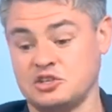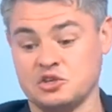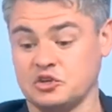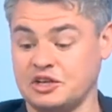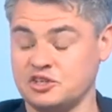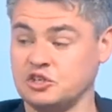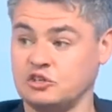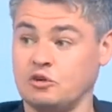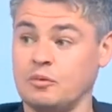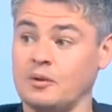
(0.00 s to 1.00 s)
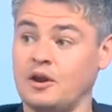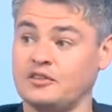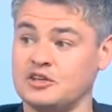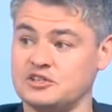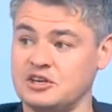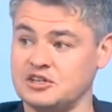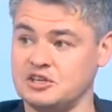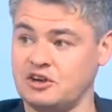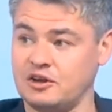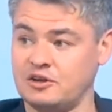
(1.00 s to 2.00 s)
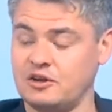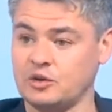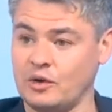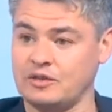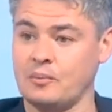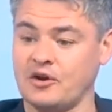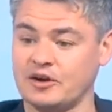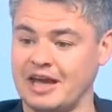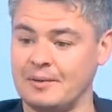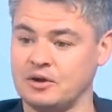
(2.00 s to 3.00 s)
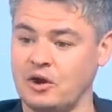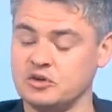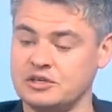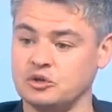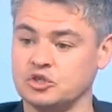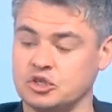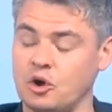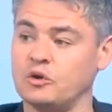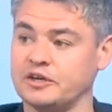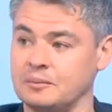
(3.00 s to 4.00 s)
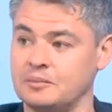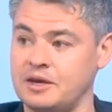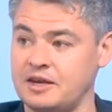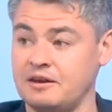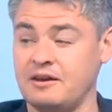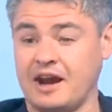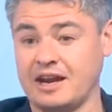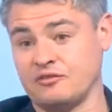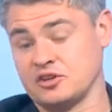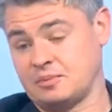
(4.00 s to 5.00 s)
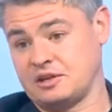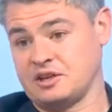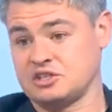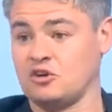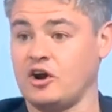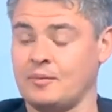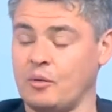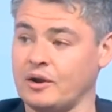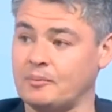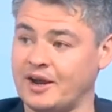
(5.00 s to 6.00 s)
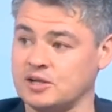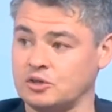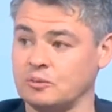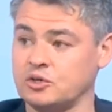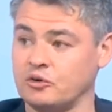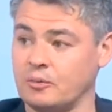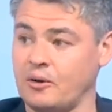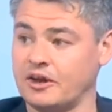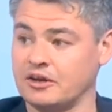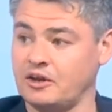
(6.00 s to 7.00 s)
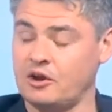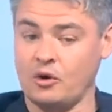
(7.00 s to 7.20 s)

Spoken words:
is a discussion that's actually come up a lot this season, kind of the way the modern game goes, how controlled it can be, and even there's this talk about whether players become too robotic.